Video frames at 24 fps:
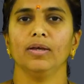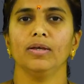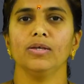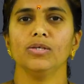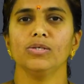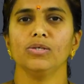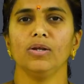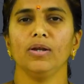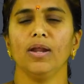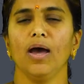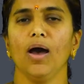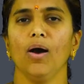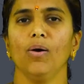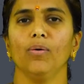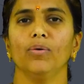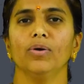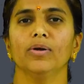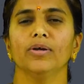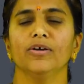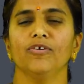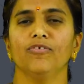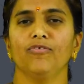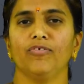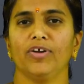So
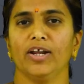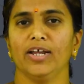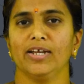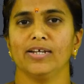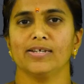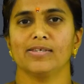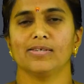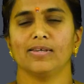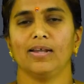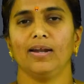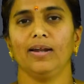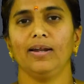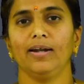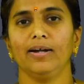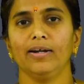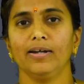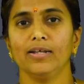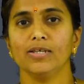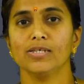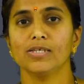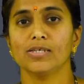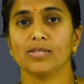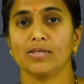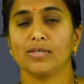now friends, let
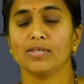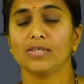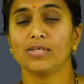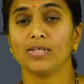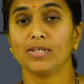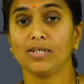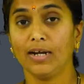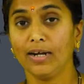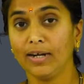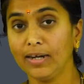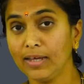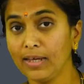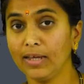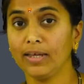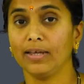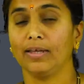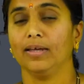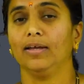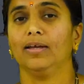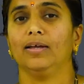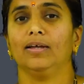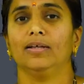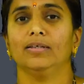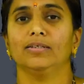us study